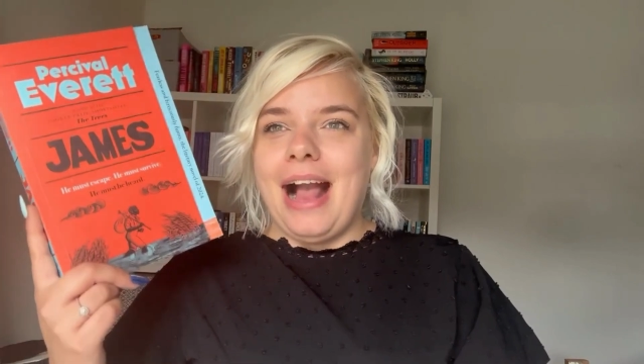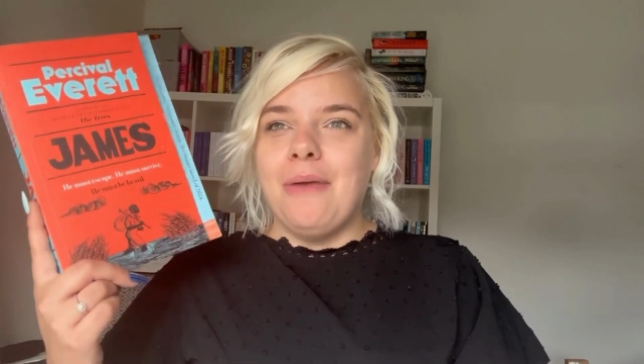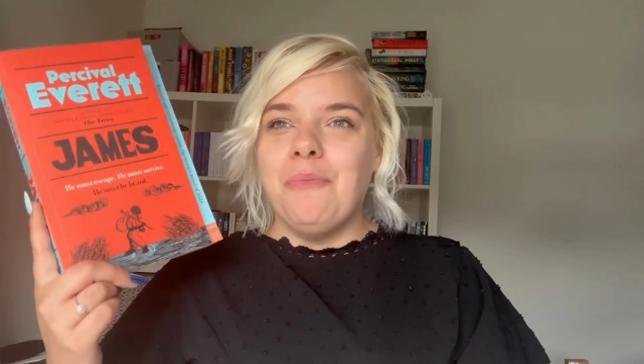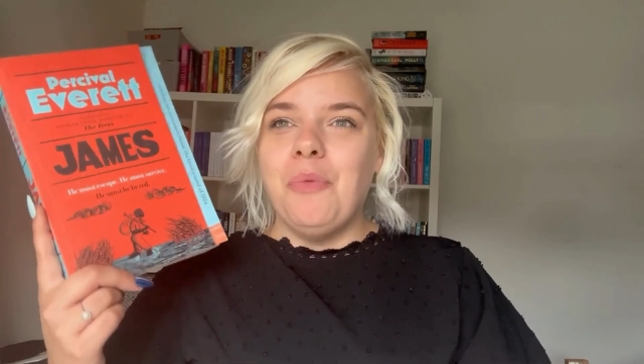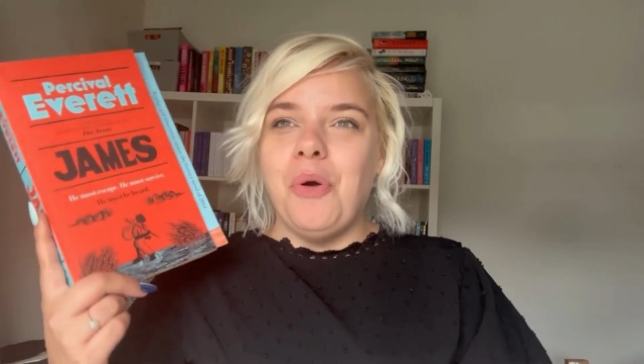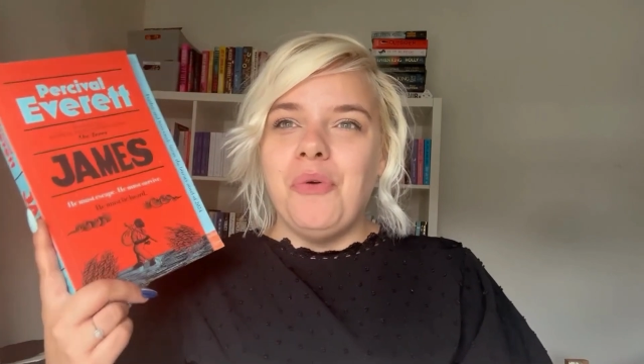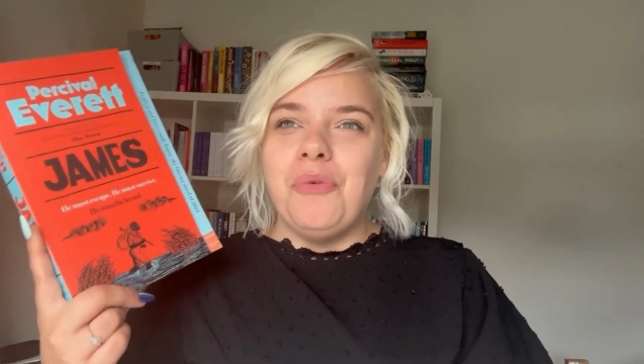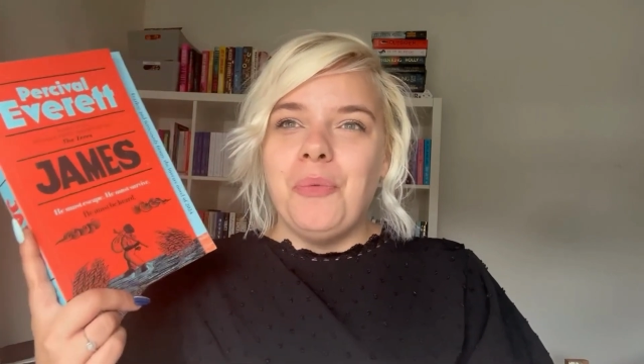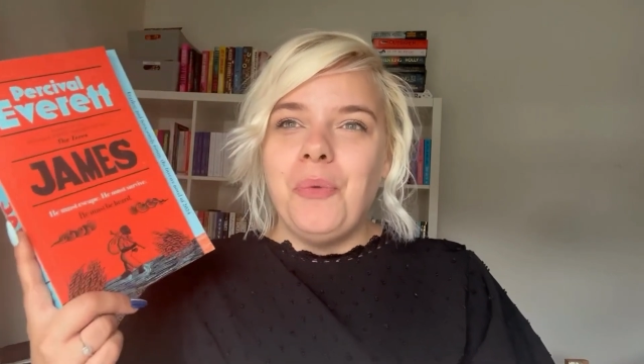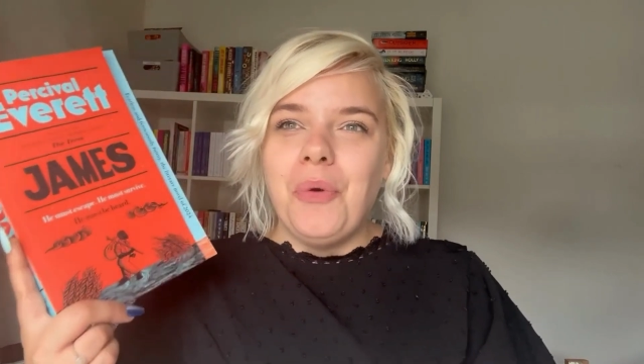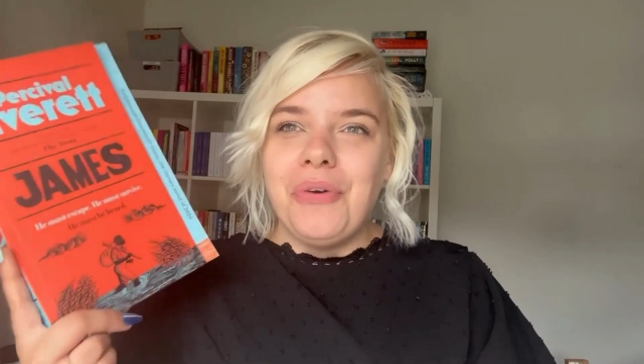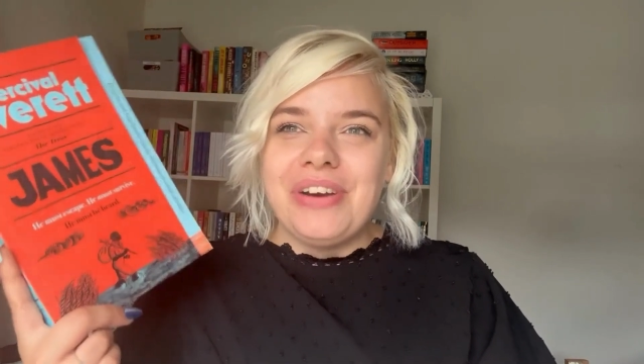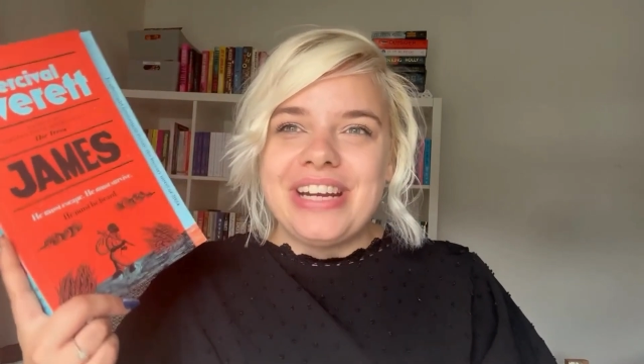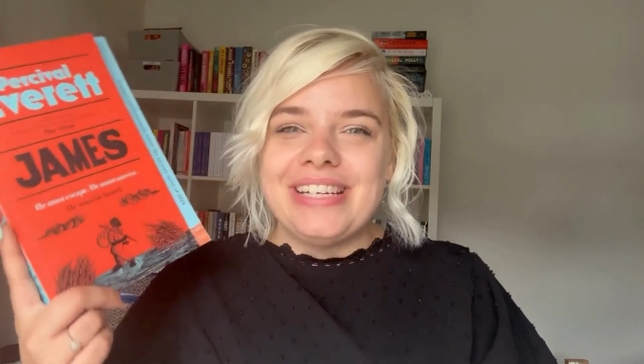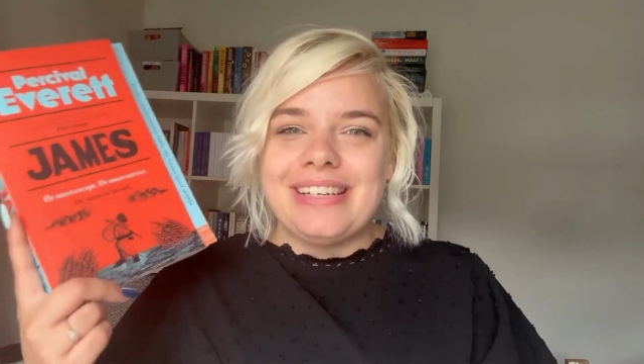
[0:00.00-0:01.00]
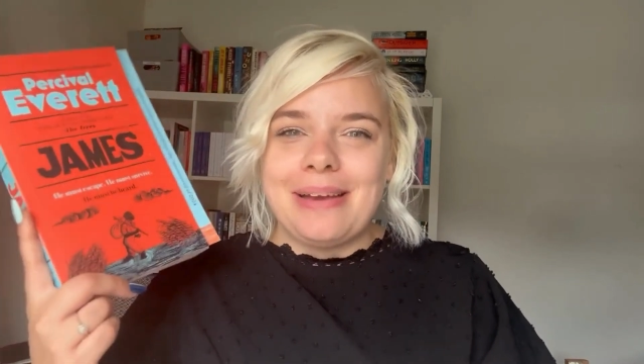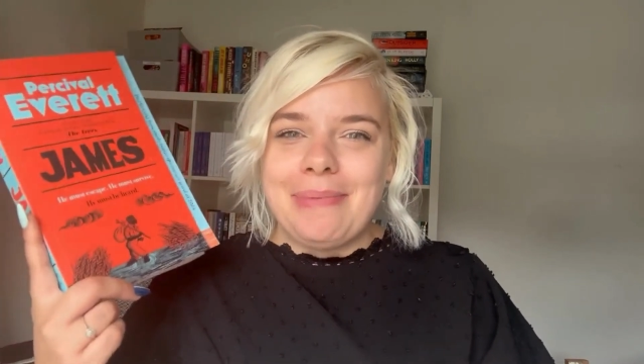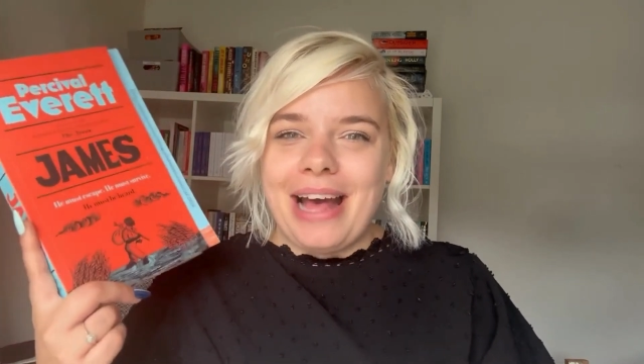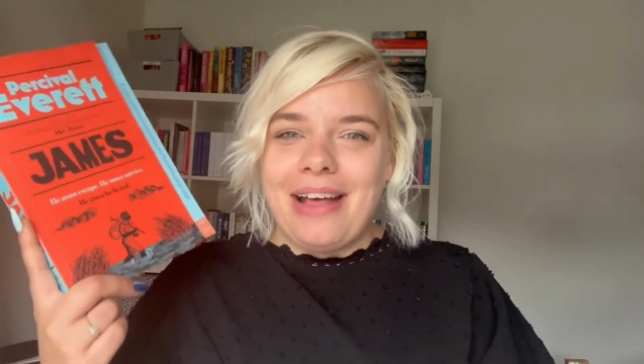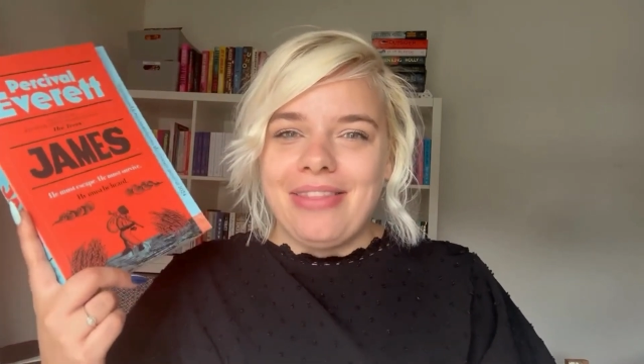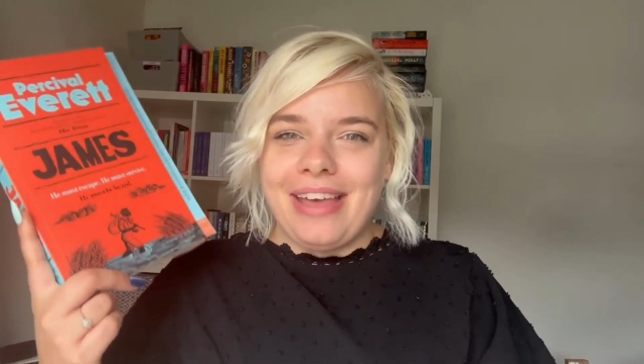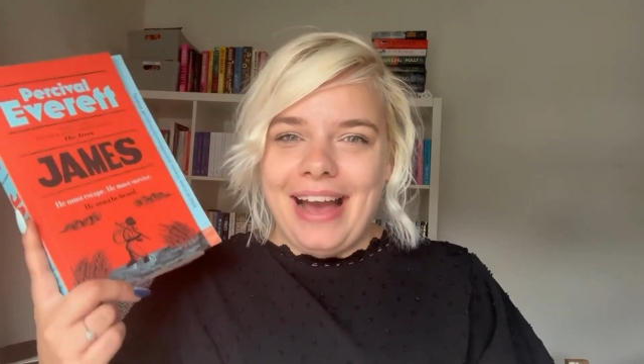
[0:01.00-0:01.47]
I'm worried
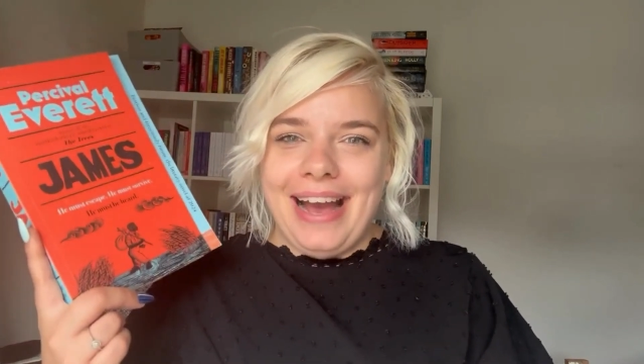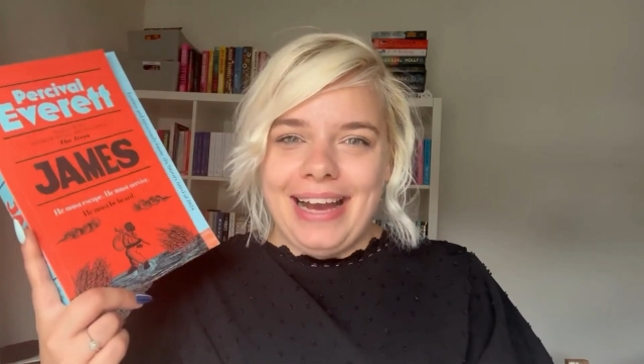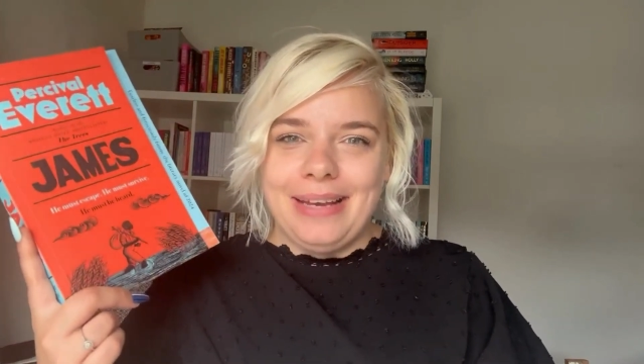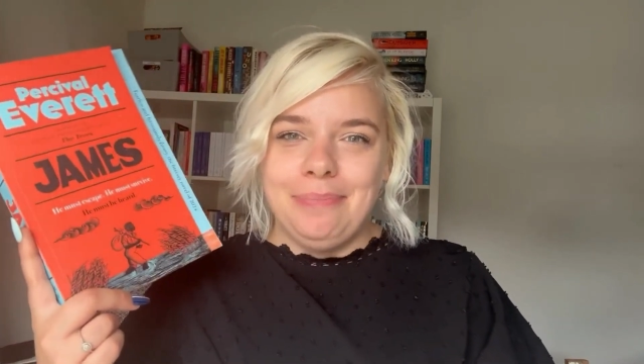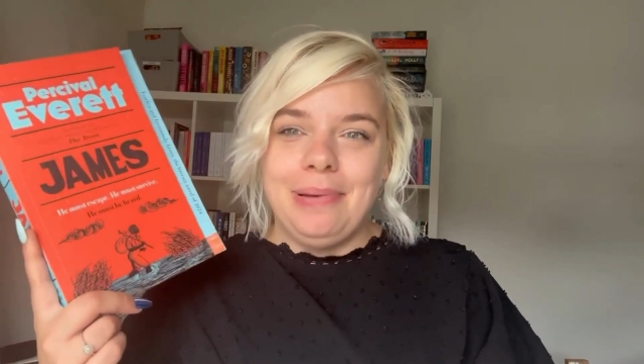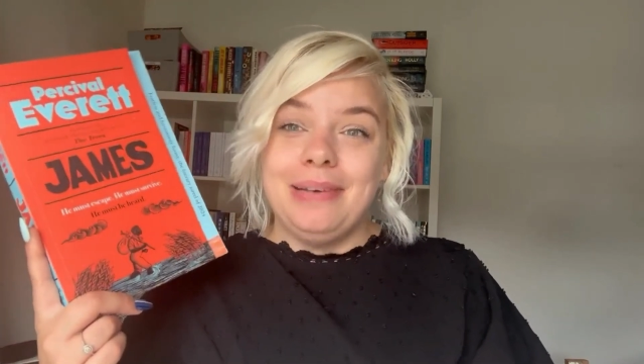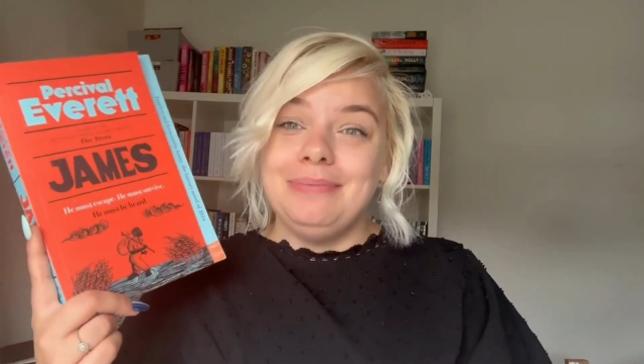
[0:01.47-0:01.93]
about the hype.